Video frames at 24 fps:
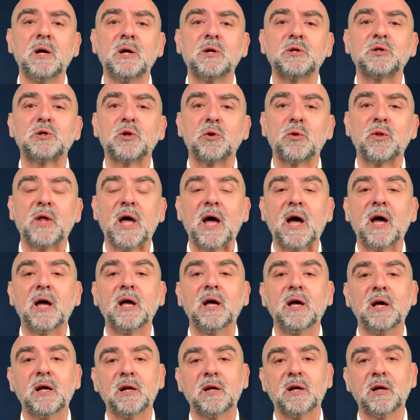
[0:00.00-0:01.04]
so that
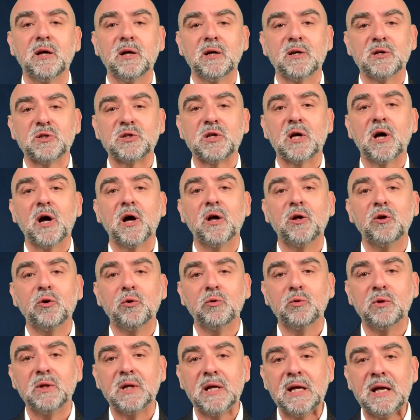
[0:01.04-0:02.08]
it is a
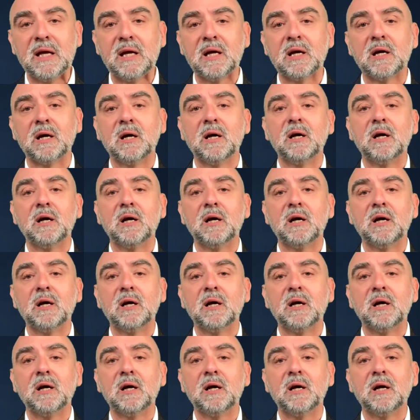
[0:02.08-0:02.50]
unique